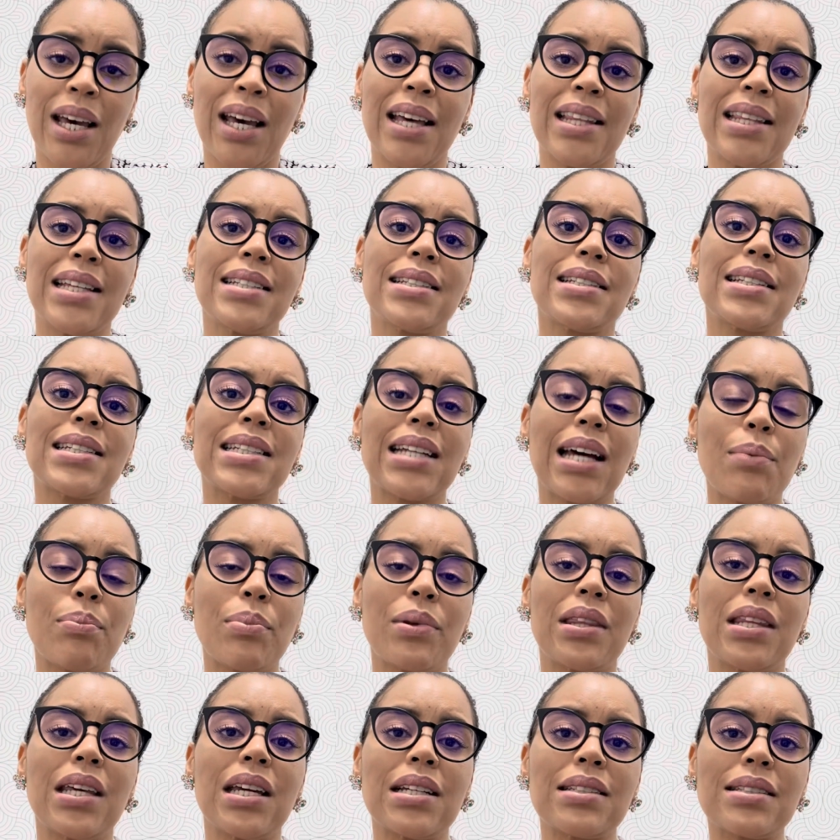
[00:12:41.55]
These are the type of
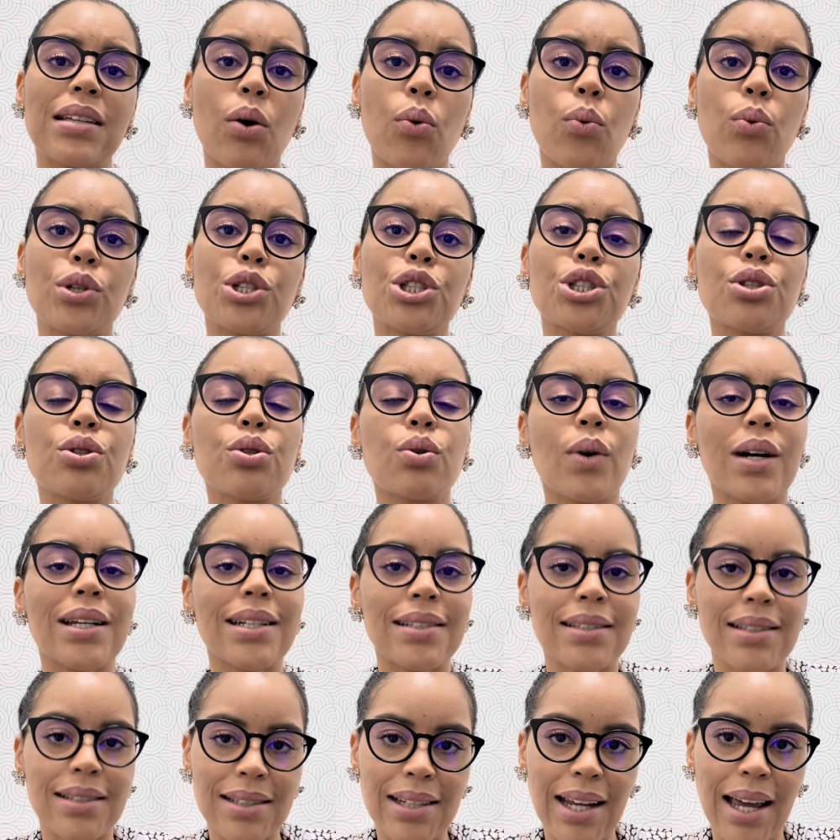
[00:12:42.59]
things I want you to
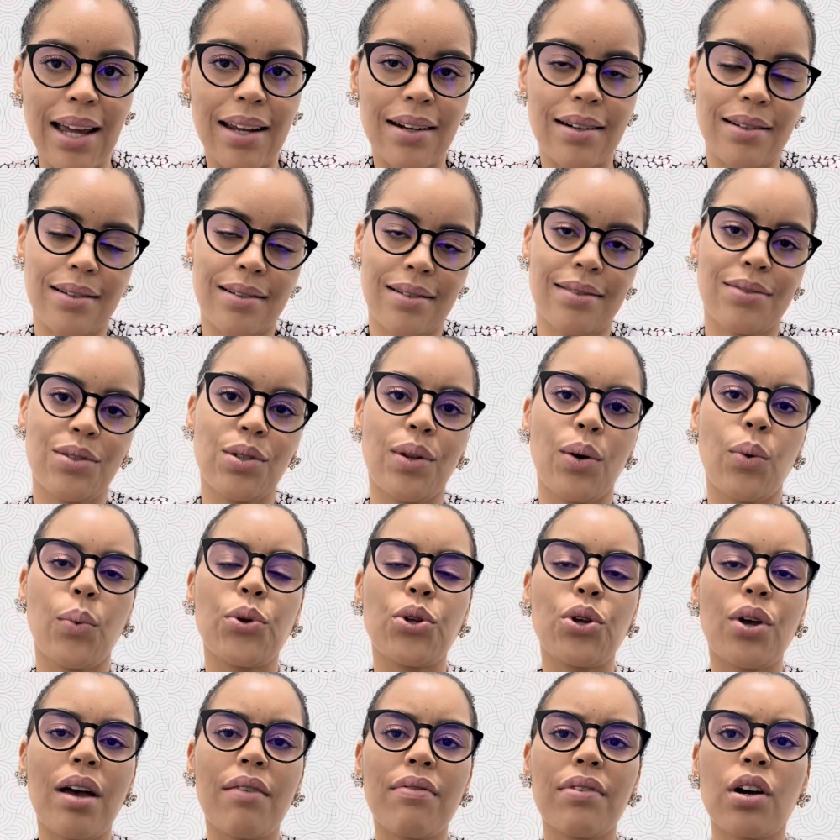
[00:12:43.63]
understand, so that when
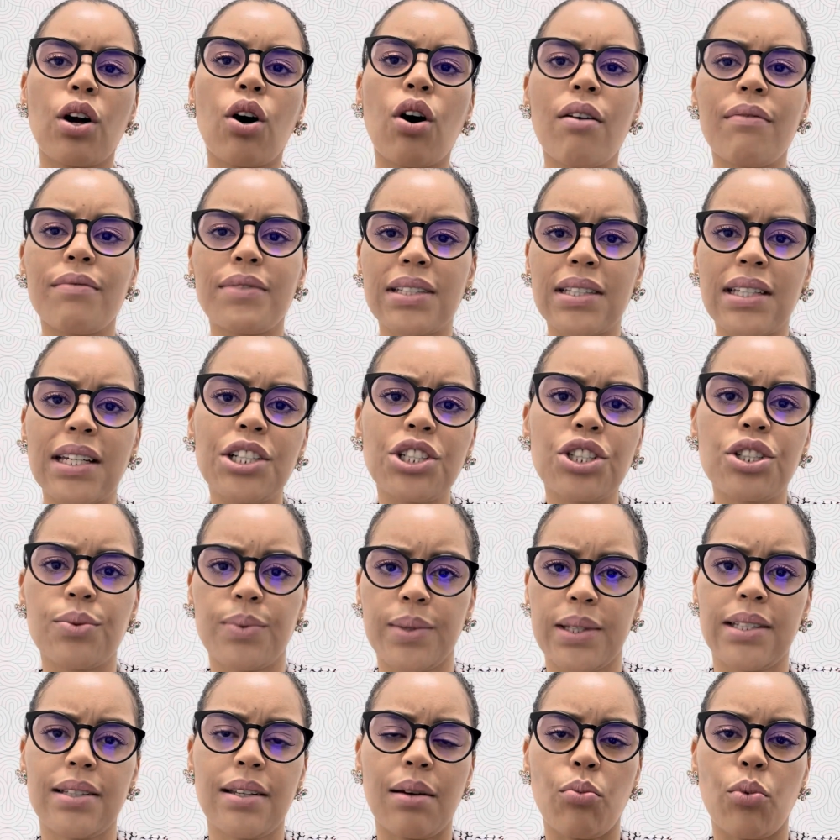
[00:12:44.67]
you're having a conversation
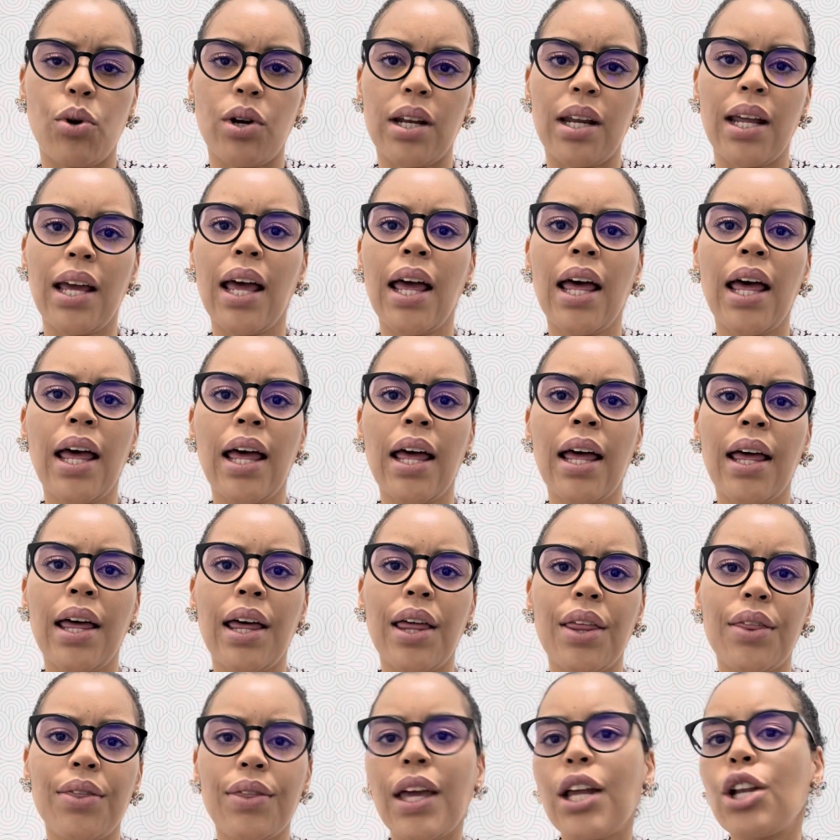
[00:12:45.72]
with someone,
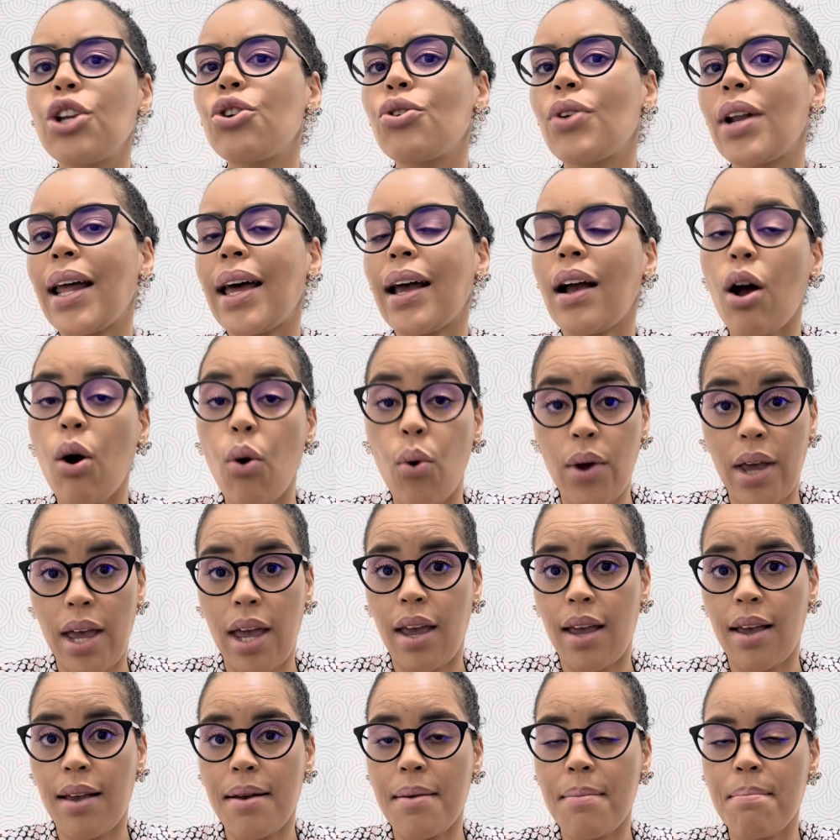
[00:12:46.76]
then you're like,
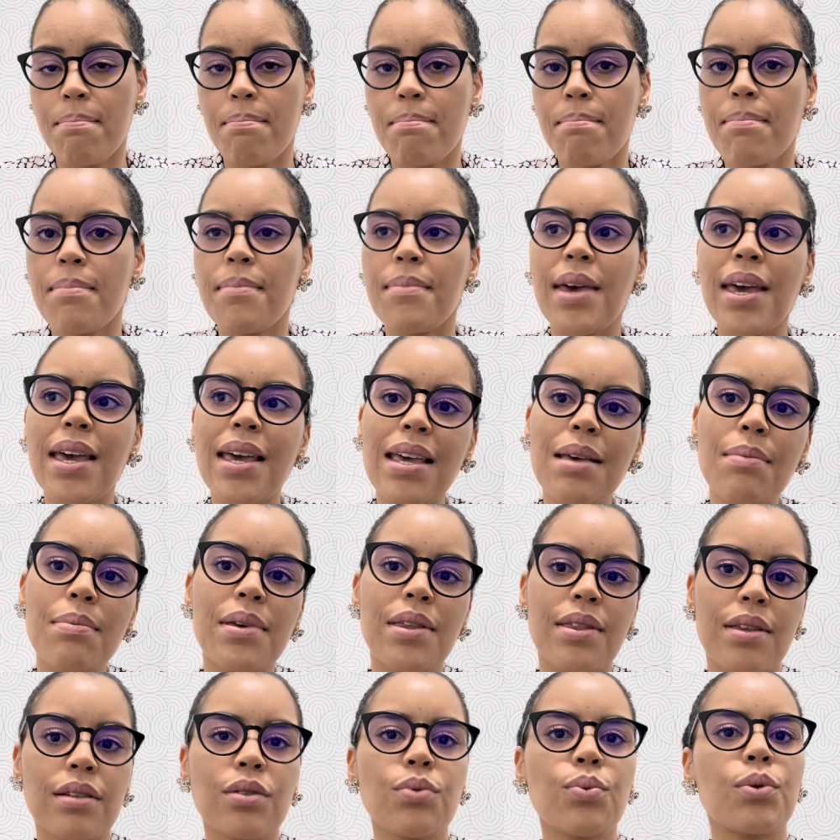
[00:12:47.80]
okay, maybe
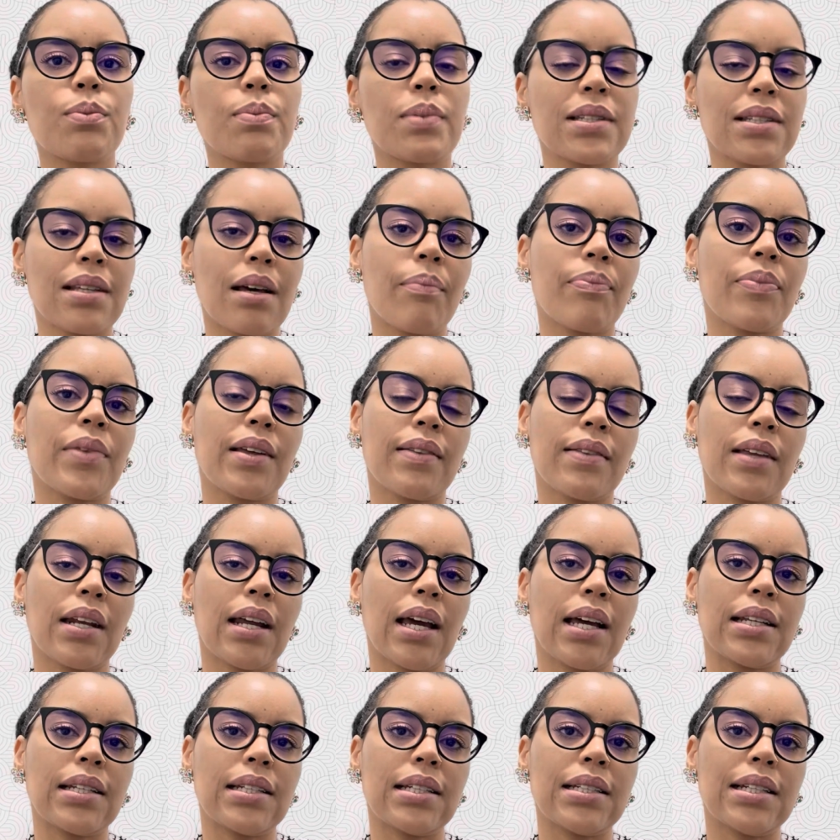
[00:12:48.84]
this would be something that I
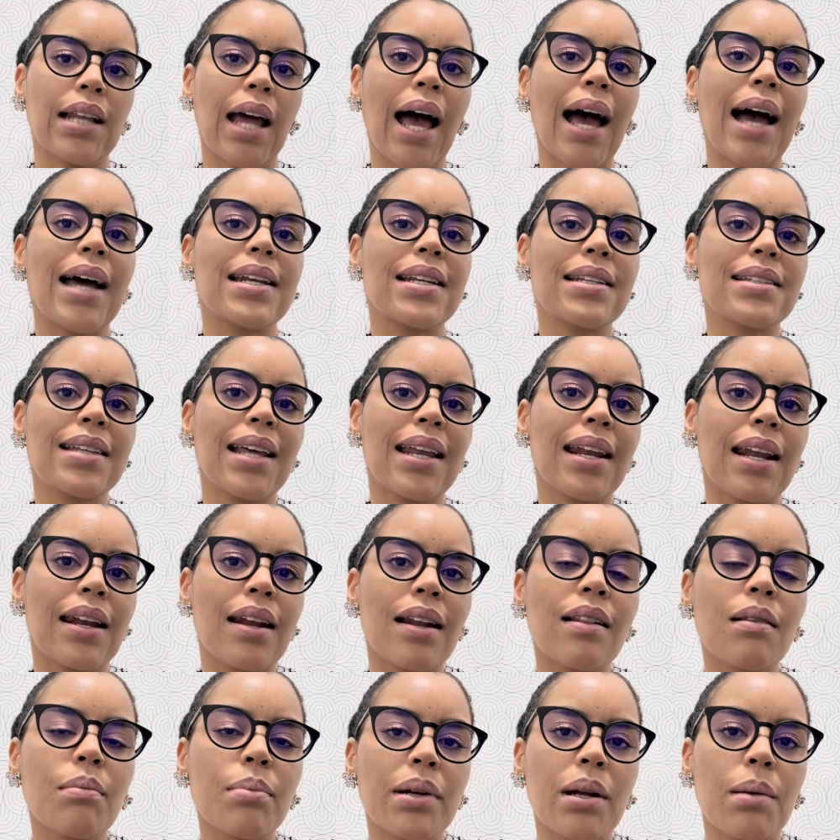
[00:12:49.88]
need. I understand a
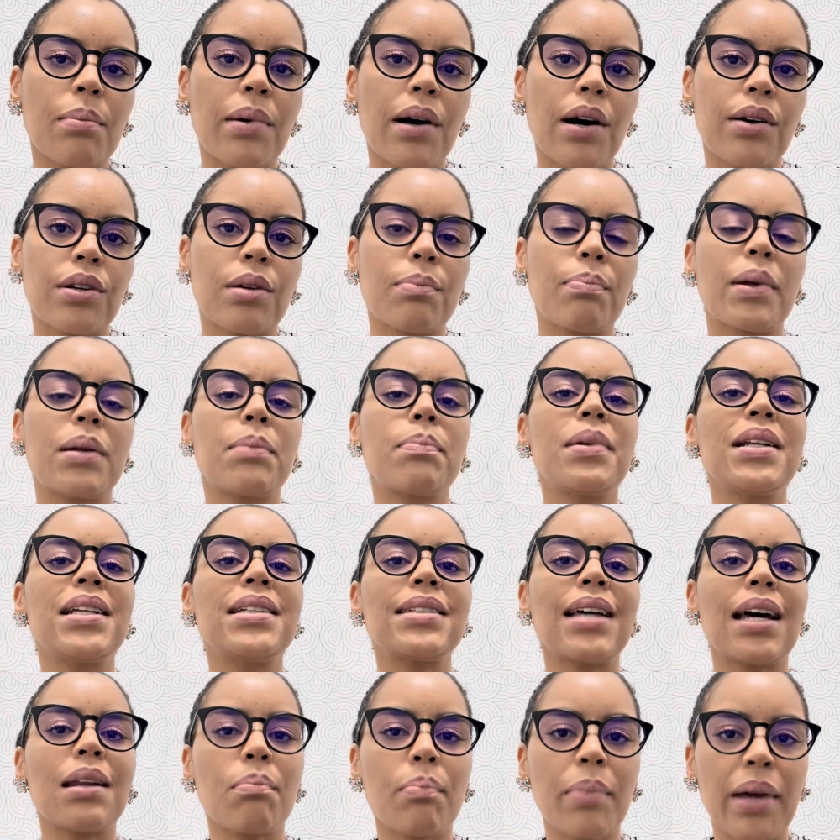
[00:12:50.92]
little bit about it, but please
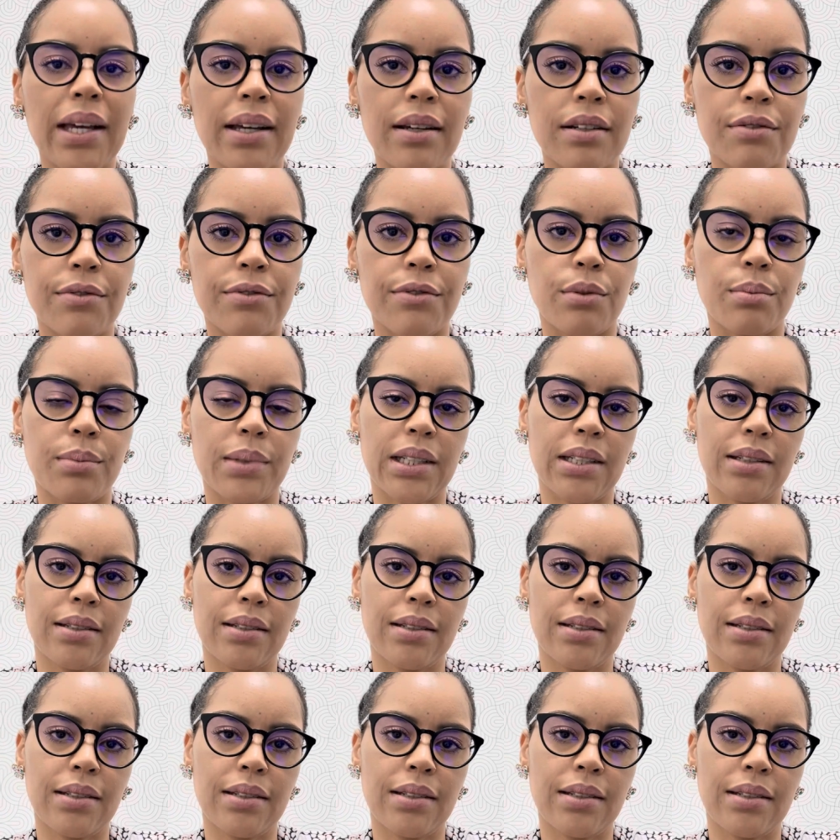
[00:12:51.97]
unpack it for me.